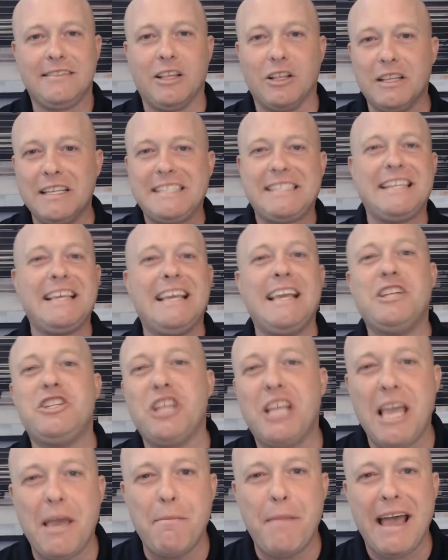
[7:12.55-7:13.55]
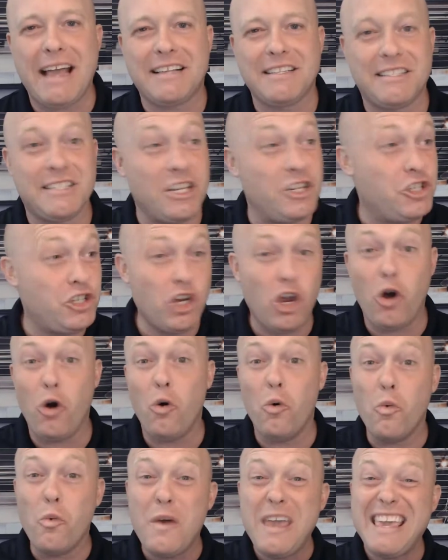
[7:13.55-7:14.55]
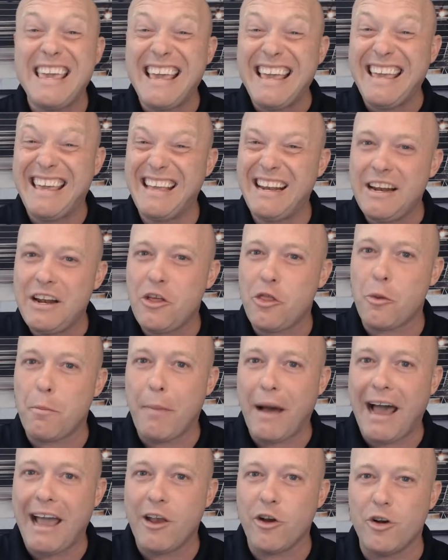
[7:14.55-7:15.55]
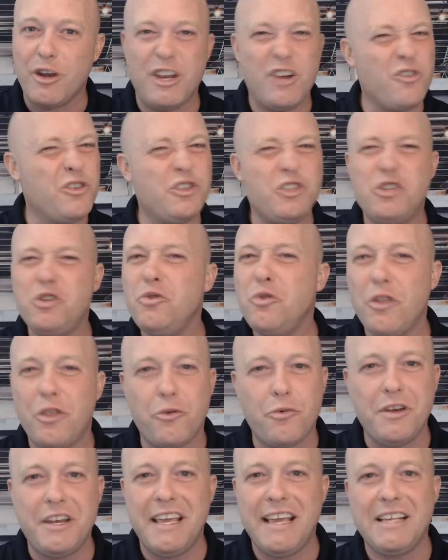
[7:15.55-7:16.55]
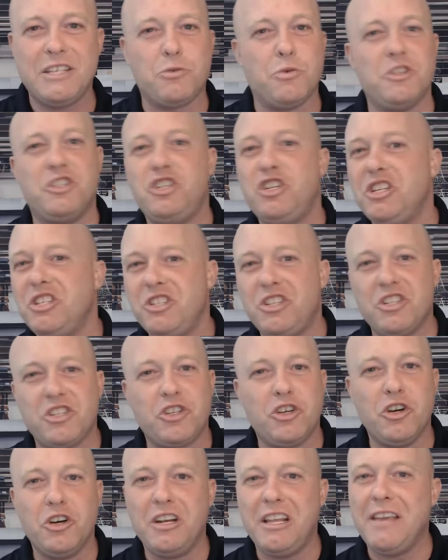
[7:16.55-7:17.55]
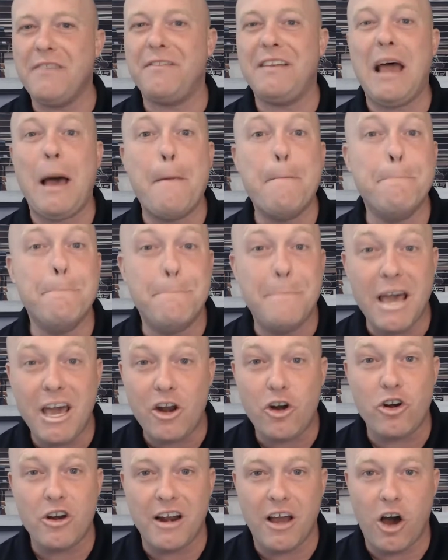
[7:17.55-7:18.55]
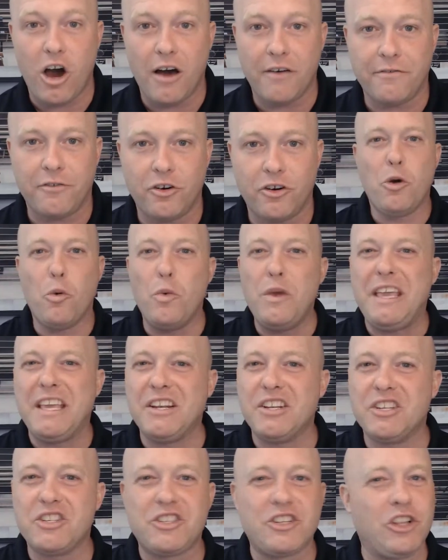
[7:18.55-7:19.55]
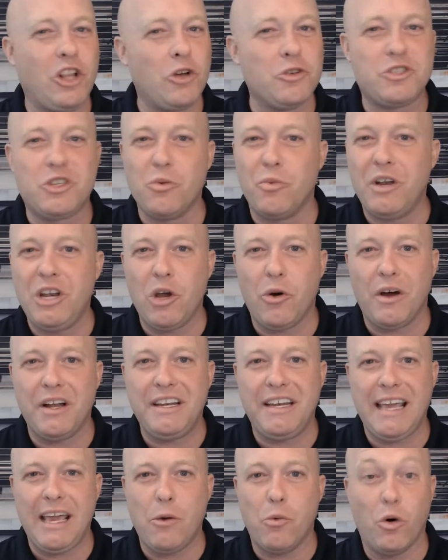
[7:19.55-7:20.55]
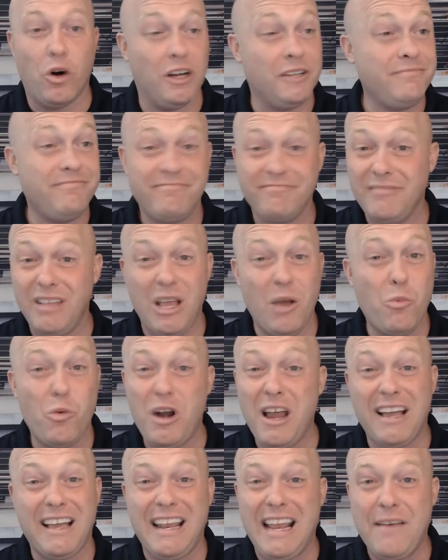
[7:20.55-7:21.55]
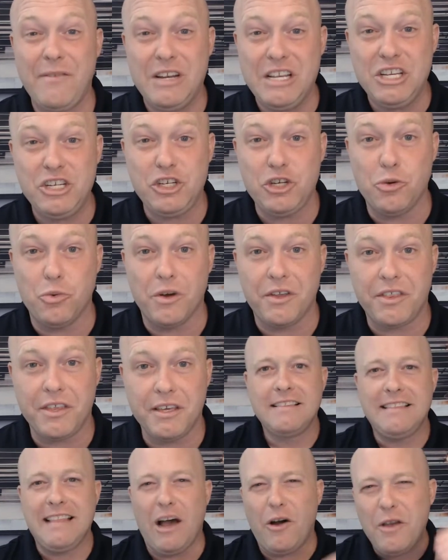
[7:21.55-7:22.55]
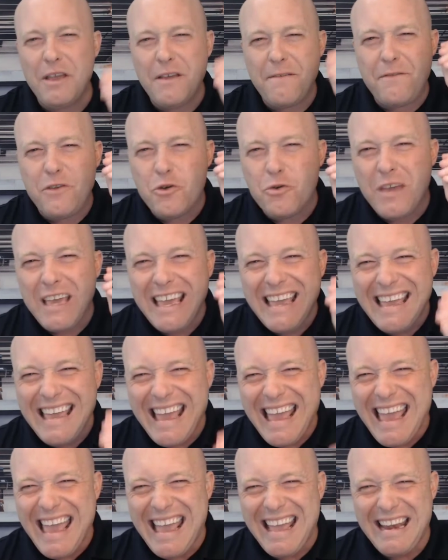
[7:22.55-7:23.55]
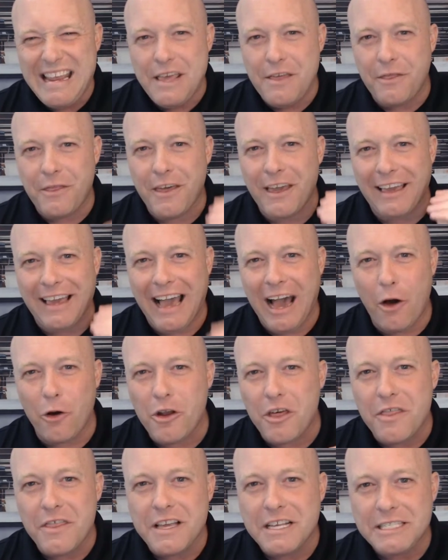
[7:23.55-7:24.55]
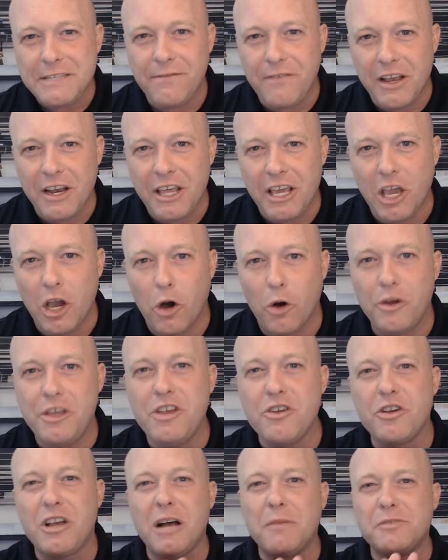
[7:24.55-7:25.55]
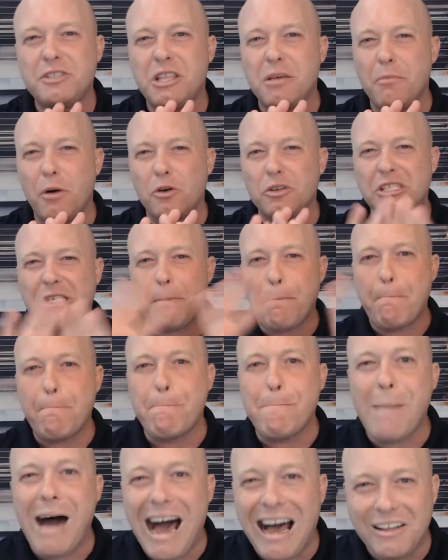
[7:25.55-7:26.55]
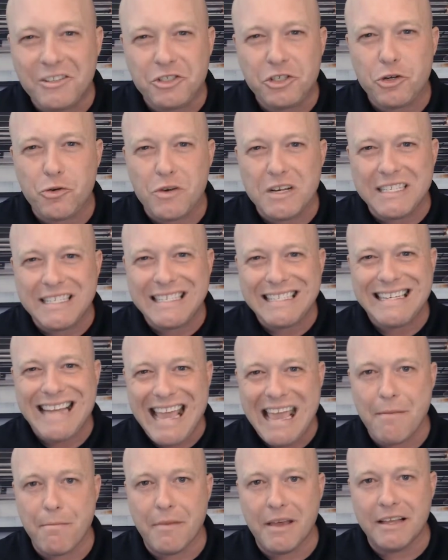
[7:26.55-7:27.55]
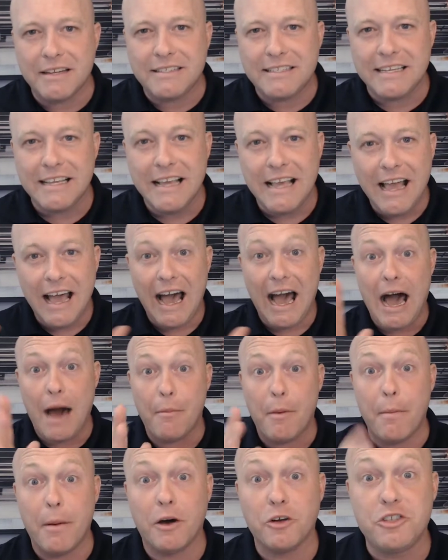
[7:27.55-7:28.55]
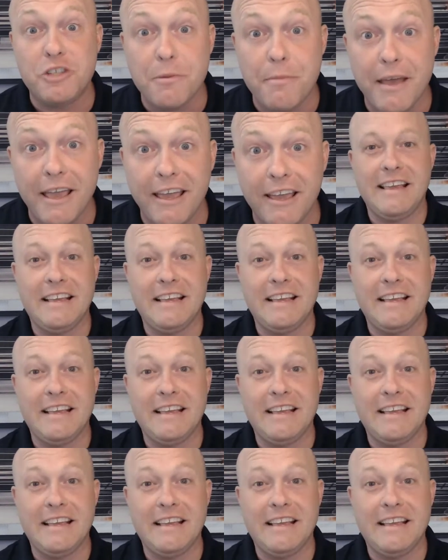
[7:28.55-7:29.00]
The listing agent came back and said, Joe, we can get another buyer in here in two to three days with just as good, if not better, an offer. We can disclose the window on day one, and we're not gonna have an issue with it. Now, if you get anything out of this video, here comes the most monstrous statement I'm about to make.